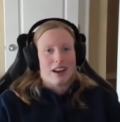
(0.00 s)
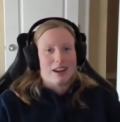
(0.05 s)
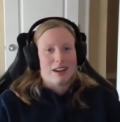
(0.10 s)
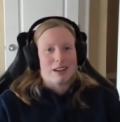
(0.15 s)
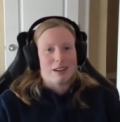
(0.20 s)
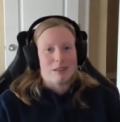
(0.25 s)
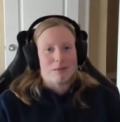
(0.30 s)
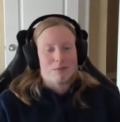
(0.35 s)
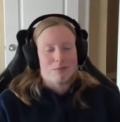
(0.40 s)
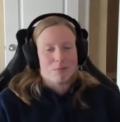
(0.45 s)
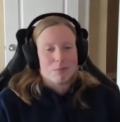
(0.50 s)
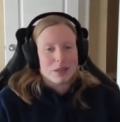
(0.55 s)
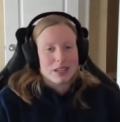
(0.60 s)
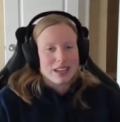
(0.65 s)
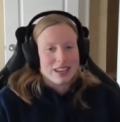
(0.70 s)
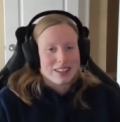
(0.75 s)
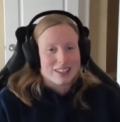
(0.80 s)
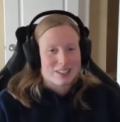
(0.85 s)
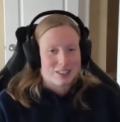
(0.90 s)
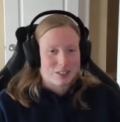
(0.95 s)
Um but
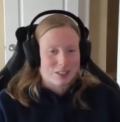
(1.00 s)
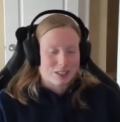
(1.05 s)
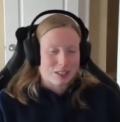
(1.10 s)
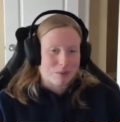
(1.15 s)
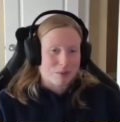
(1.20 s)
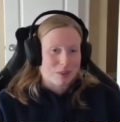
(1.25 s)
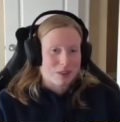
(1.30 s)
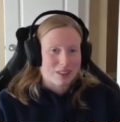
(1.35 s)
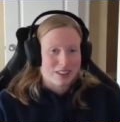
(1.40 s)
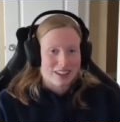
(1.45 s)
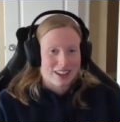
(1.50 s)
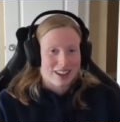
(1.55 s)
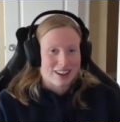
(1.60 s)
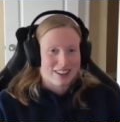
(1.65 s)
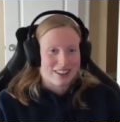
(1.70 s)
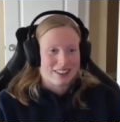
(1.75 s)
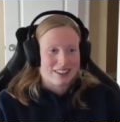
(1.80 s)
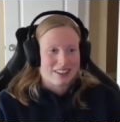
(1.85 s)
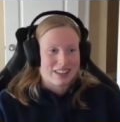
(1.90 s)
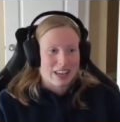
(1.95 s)
yeah, that's just something that kind
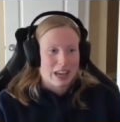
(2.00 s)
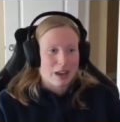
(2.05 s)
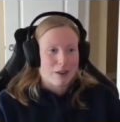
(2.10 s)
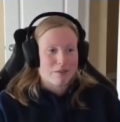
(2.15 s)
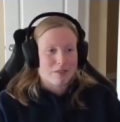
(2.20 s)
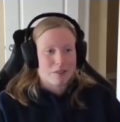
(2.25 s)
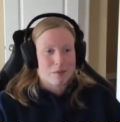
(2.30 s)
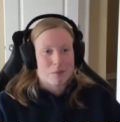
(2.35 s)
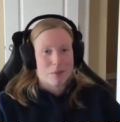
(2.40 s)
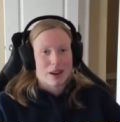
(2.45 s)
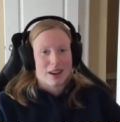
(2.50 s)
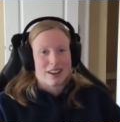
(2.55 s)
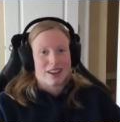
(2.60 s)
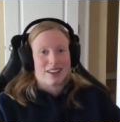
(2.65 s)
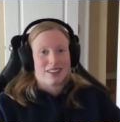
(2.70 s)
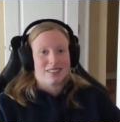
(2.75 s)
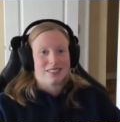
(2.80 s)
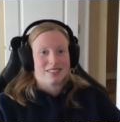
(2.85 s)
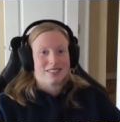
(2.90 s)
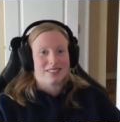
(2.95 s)
of came from
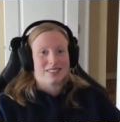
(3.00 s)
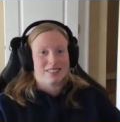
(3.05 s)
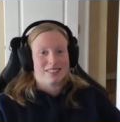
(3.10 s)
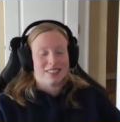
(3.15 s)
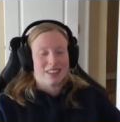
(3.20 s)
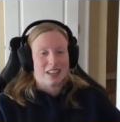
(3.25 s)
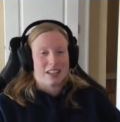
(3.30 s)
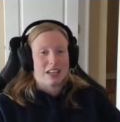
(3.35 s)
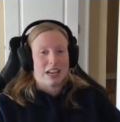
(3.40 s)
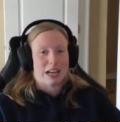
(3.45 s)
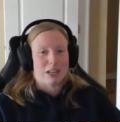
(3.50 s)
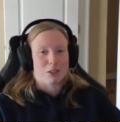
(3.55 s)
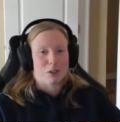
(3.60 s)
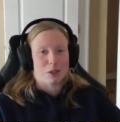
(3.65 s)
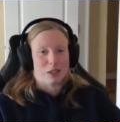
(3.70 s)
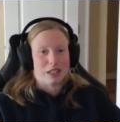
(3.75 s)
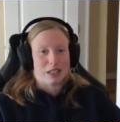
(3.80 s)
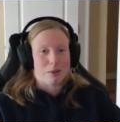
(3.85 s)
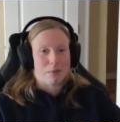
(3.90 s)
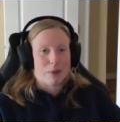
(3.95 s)
my
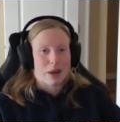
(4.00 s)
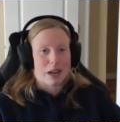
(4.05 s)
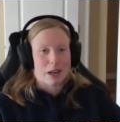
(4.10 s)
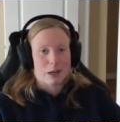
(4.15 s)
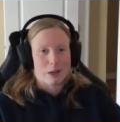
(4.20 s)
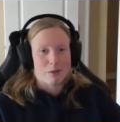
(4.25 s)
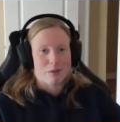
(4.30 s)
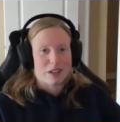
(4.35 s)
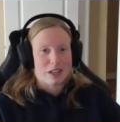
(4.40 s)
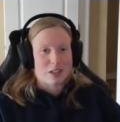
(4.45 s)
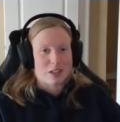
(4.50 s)
unnaturally competitive